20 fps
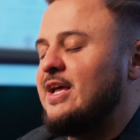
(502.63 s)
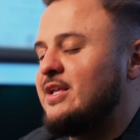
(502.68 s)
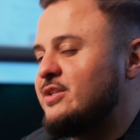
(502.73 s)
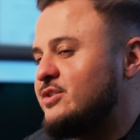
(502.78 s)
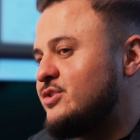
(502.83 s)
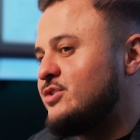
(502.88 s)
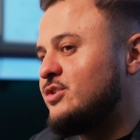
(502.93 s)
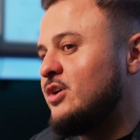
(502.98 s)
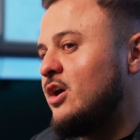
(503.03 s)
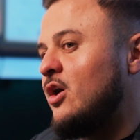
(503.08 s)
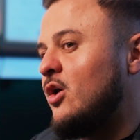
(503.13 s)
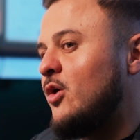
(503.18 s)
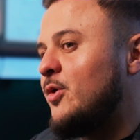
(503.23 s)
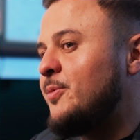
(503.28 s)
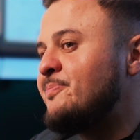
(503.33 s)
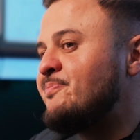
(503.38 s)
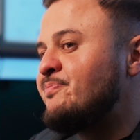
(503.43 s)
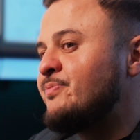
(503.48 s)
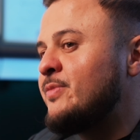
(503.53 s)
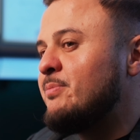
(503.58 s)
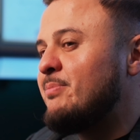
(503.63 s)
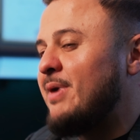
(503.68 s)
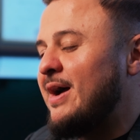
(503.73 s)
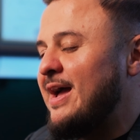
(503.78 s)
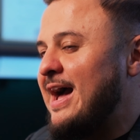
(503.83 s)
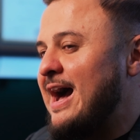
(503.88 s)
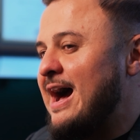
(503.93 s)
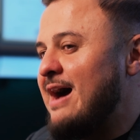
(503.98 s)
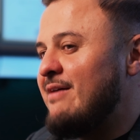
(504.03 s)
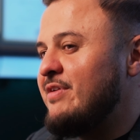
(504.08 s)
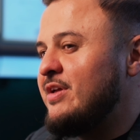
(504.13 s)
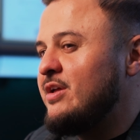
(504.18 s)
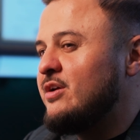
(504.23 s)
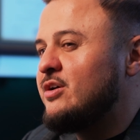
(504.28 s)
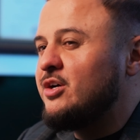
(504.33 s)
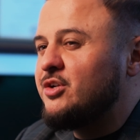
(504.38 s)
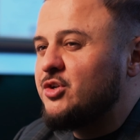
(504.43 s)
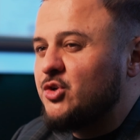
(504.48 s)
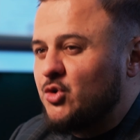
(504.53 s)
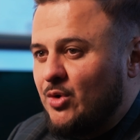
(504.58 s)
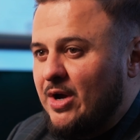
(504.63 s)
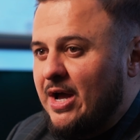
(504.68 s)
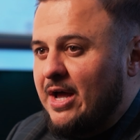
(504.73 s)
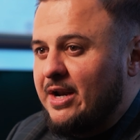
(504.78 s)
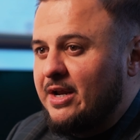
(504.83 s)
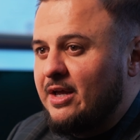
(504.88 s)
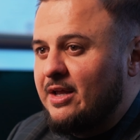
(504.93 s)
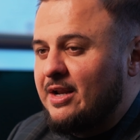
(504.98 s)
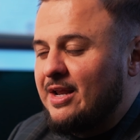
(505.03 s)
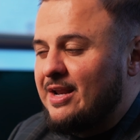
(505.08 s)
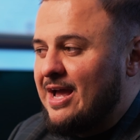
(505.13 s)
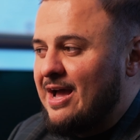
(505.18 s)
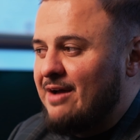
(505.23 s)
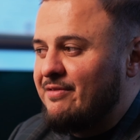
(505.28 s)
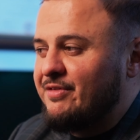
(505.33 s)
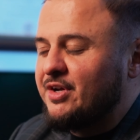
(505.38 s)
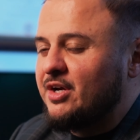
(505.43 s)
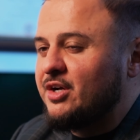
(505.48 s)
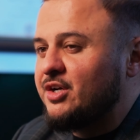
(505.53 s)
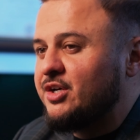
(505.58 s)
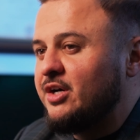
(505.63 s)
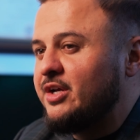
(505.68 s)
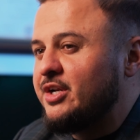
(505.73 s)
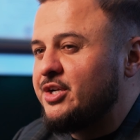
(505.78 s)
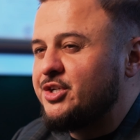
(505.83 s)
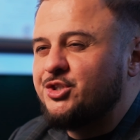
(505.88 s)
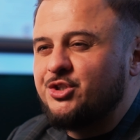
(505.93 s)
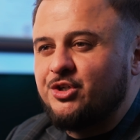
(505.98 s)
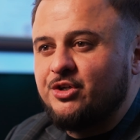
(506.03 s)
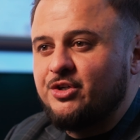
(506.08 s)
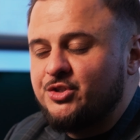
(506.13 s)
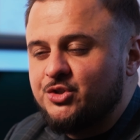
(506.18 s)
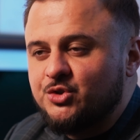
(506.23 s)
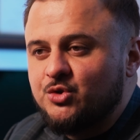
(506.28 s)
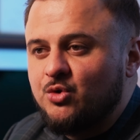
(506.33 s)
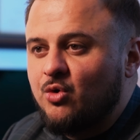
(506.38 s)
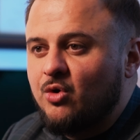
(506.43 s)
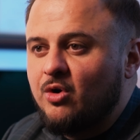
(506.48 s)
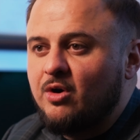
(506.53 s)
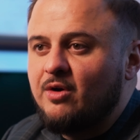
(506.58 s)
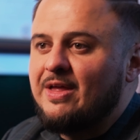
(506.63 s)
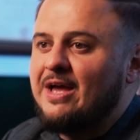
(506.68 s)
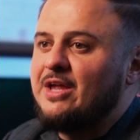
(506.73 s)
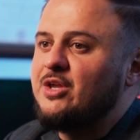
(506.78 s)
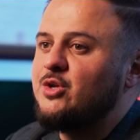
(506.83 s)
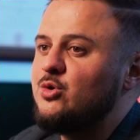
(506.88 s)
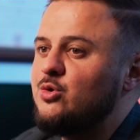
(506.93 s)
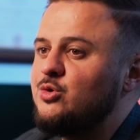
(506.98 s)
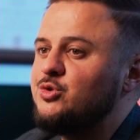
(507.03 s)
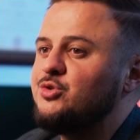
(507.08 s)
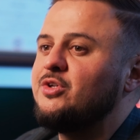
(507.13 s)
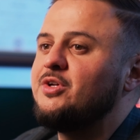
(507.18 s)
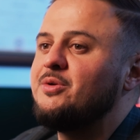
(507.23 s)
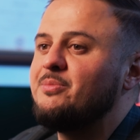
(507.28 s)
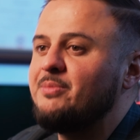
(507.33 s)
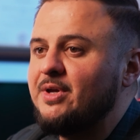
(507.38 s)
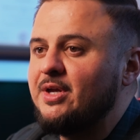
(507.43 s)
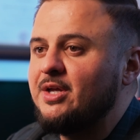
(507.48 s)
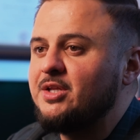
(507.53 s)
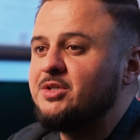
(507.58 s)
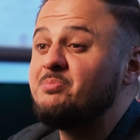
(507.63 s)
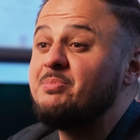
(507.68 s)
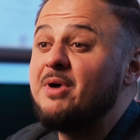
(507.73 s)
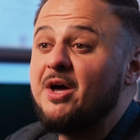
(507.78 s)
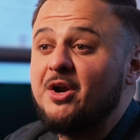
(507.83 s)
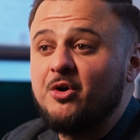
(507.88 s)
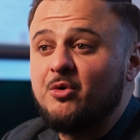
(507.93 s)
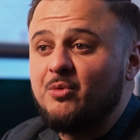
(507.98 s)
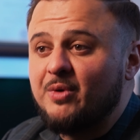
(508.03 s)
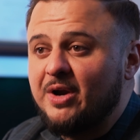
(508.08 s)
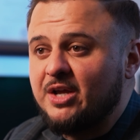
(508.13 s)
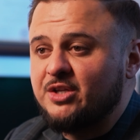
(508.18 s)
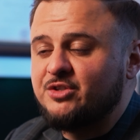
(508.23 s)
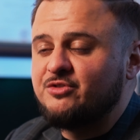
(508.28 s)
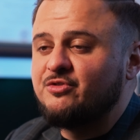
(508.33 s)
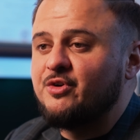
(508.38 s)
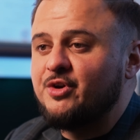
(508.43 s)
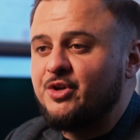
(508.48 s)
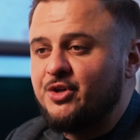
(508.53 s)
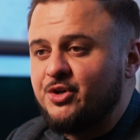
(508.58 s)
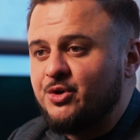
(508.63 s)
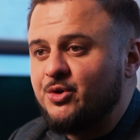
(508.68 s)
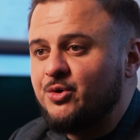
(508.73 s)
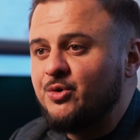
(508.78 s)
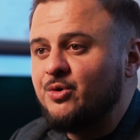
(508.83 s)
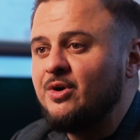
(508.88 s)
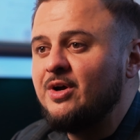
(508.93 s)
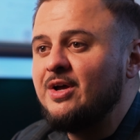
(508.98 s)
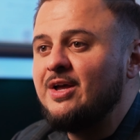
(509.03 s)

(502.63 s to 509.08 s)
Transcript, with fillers: And so by having good credit and having a good insurance score, that usually means better rates for you